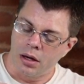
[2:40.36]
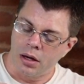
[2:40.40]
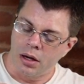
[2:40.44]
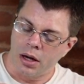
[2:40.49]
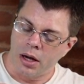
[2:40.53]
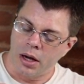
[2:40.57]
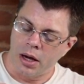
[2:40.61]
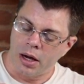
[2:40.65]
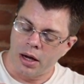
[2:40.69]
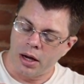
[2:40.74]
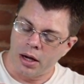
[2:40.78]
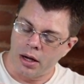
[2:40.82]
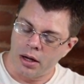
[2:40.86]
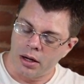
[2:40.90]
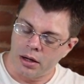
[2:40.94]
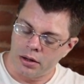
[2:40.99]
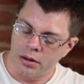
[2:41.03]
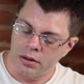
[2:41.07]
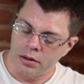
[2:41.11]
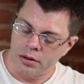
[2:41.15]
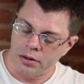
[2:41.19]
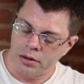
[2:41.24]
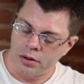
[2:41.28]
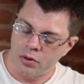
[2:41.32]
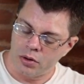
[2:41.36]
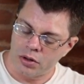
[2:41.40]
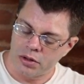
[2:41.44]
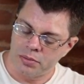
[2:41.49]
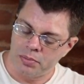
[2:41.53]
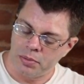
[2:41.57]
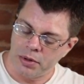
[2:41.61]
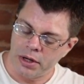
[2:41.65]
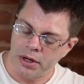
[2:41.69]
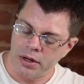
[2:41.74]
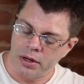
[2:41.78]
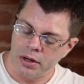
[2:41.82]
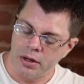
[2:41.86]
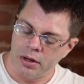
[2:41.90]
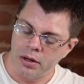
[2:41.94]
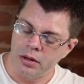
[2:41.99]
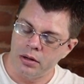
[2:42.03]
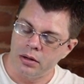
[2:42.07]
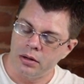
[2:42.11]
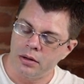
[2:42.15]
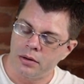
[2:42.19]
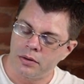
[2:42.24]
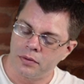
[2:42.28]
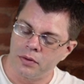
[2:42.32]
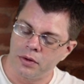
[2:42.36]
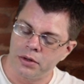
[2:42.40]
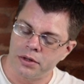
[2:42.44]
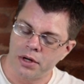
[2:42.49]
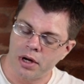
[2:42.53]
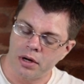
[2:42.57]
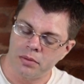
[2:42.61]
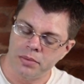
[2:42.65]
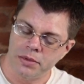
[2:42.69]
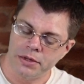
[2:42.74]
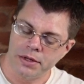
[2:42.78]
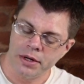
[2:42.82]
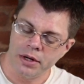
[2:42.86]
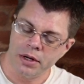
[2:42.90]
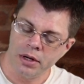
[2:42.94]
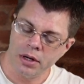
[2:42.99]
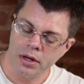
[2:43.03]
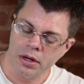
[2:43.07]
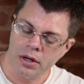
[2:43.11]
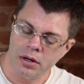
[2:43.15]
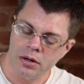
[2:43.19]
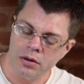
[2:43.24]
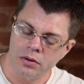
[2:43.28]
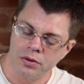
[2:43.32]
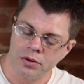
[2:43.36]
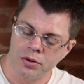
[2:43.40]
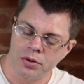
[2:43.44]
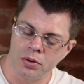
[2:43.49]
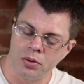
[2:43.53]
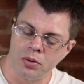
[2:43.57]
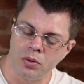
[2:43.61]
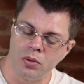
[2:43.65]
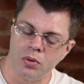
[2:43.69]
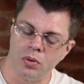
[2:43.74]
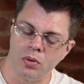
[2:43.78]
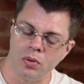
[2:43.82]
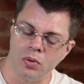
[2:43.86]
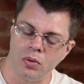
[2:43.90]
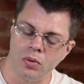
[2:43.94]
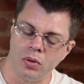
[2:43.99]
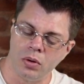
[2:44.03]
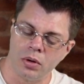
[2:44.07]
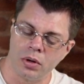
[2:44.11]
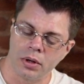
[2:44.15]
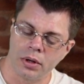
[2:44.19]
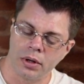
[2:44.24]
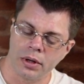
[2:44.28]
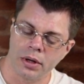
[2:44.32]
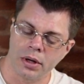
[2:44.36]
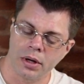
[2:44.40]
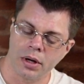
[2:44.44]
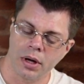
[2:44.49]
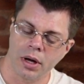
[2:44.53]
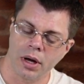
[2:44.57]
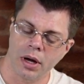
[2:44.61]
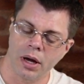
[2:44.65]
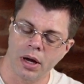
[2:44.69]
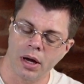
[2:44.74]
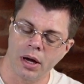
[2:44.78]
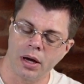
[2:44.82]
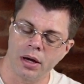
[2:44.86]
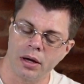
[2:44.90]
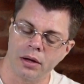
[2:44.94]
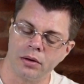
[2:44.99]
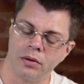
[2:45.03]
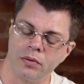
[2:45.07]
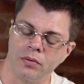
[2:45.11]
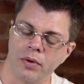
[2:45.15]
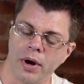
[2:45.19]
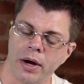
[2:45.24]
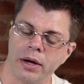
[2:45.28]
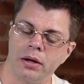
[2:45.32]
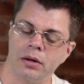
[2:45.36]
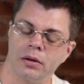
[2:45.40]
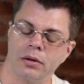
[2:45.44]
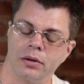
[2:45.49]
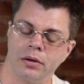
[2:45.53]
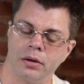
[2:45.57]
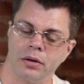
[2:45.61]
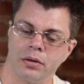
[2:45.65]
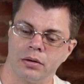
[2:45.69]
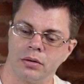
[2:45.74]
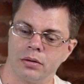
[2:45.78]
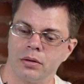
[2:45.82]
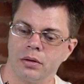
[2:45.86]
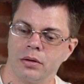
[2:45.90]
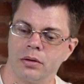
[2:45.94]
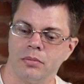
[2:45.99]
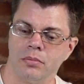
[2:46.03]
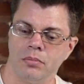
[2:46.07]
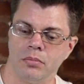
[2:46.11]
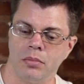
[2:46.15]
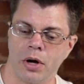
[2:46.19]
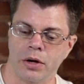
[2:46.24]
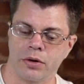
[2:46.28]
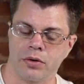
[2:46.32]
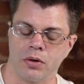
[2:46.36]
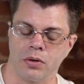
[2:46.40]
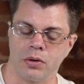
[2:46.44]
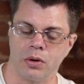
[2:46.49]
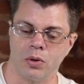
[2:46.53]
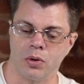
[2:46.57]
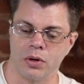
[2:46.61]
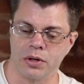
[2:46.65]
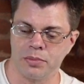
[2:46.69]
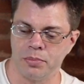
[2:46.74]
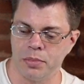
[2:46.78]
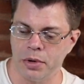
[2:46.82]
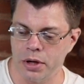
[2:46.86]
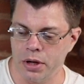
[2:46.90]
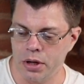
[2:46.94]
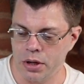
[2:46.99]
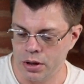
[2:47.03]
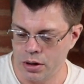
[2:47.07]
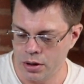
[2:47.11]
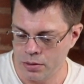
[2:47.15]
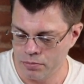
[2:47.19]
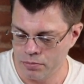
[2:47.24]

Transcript: and USB 3 Type-C to the regular micro USB.